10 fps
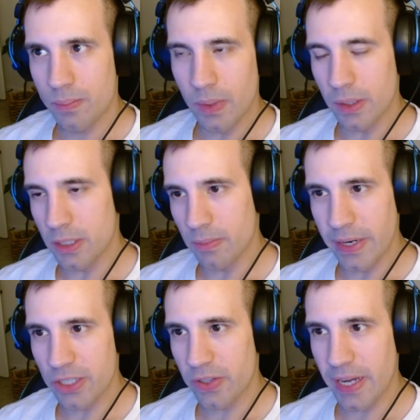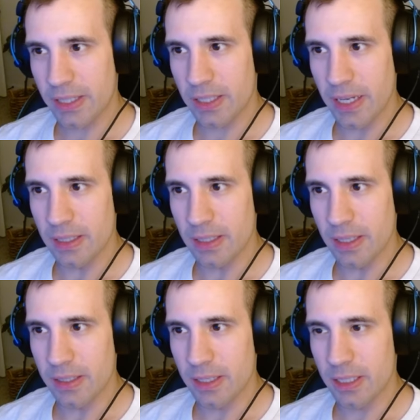on some racetracks and
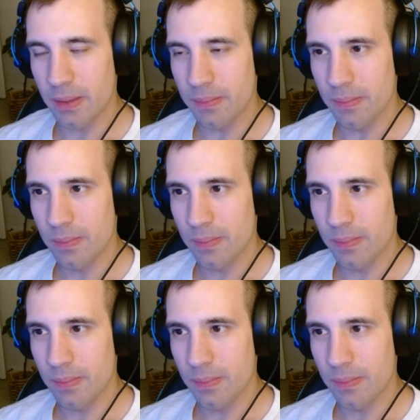did some